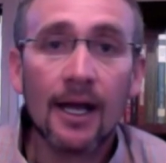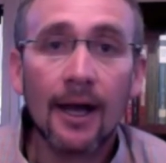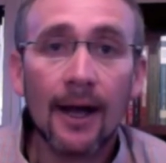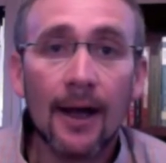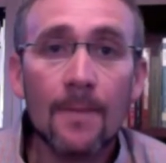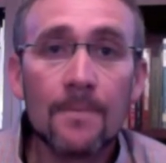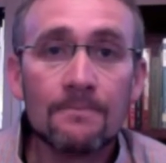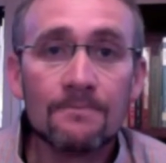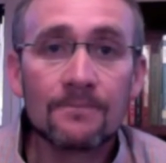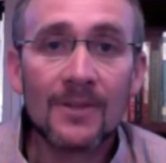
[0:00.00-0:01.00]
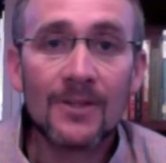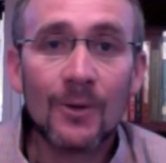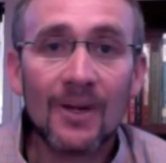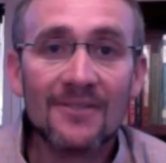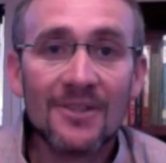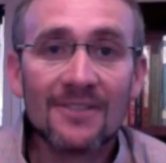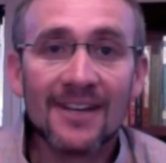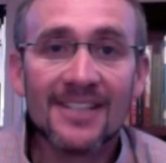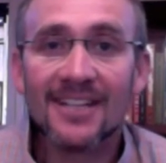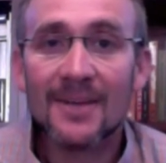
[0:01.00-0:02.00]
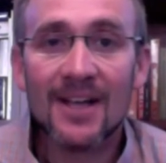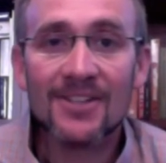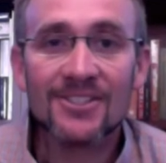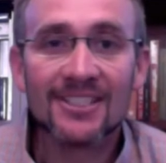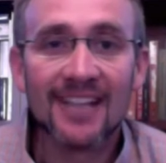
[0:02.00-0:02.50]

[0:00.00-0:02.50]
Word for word: Um, you know what, if you can find something else,